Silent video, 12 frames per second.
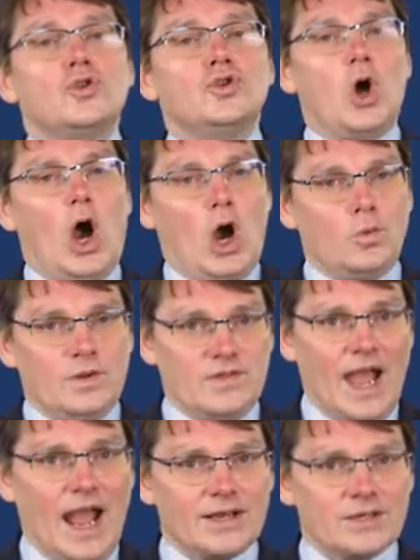Not only
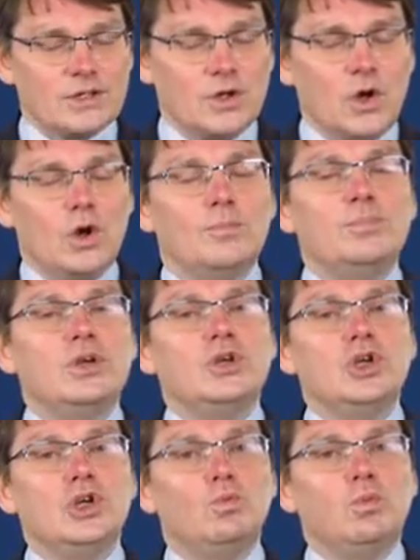that, but
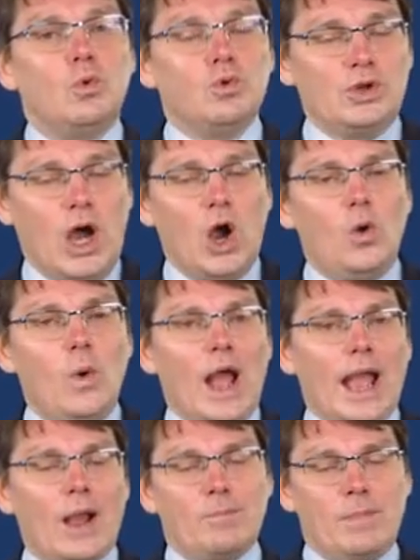you will know
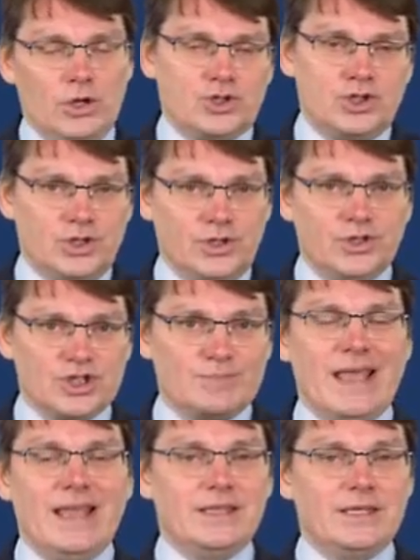how much you're going to
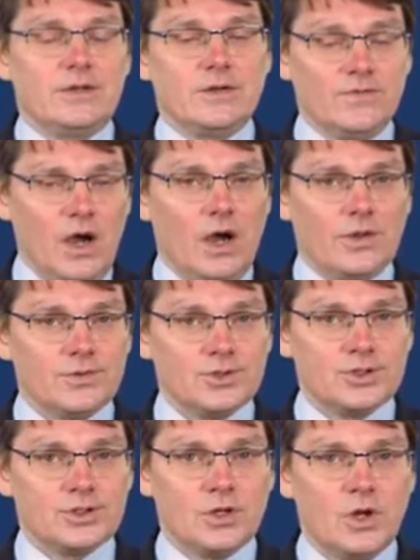spend in
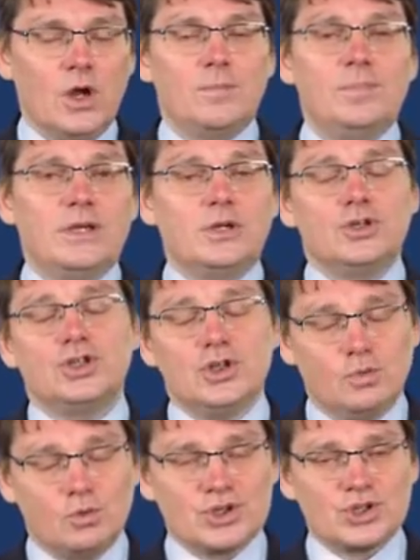advance, because
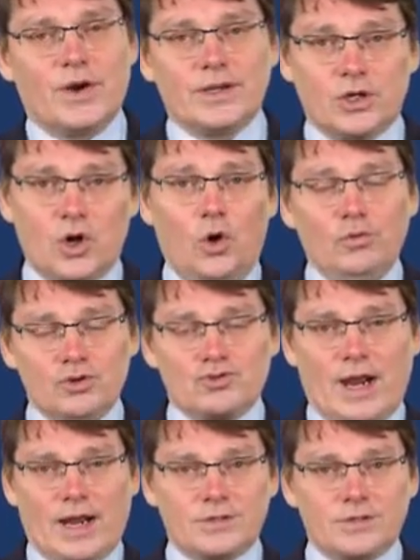you will sign a
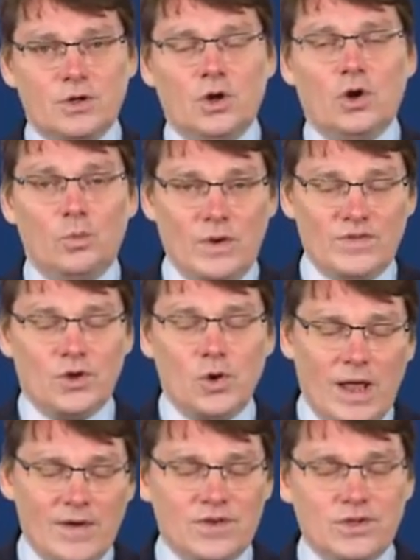contract with
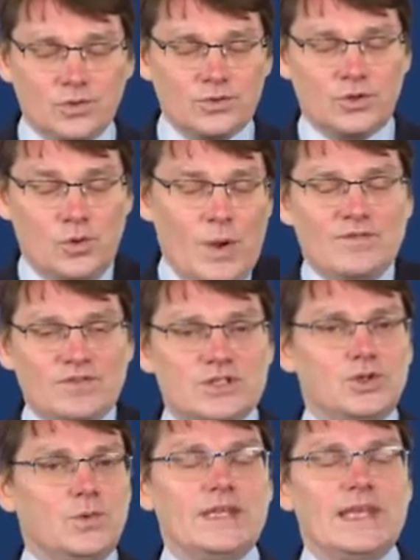whoever
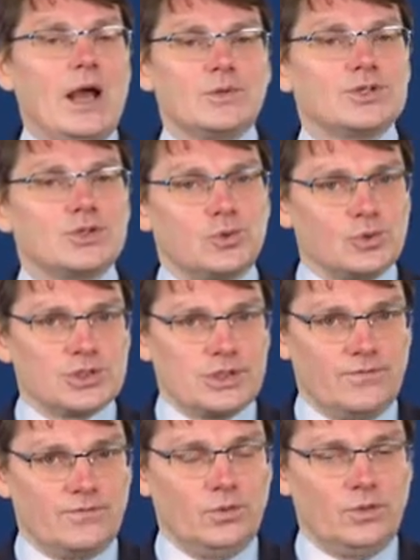is doing the
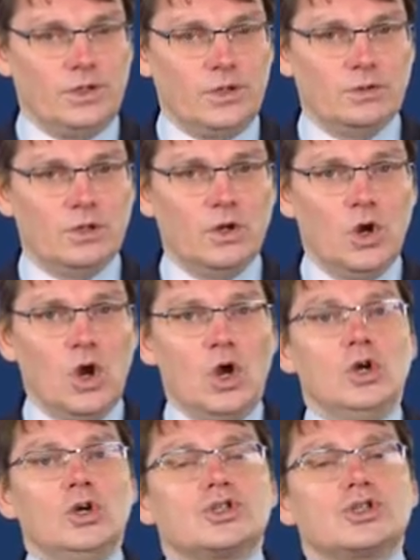outsourcing for you,
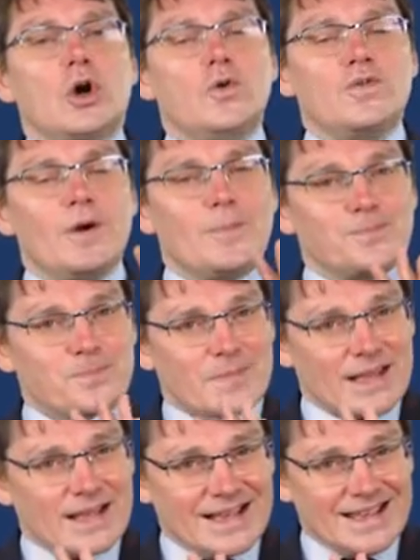so that
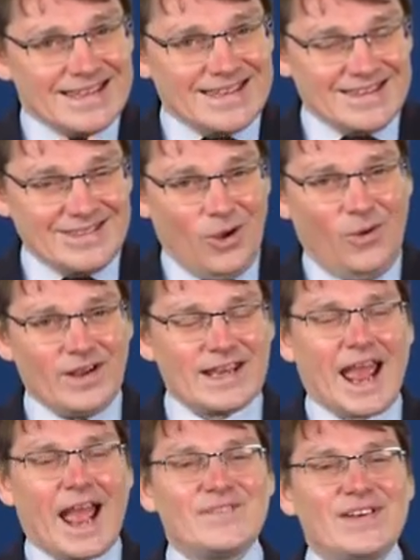you're not going
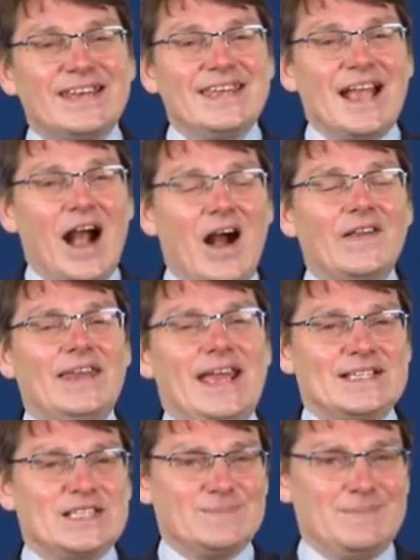to have any
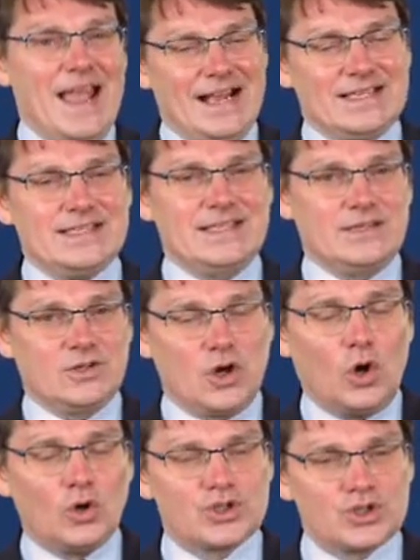unexpected
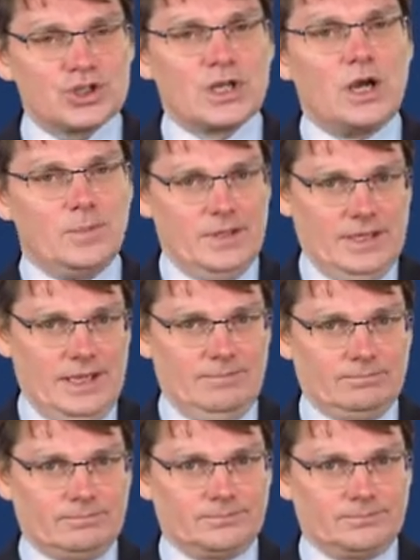costs coming in.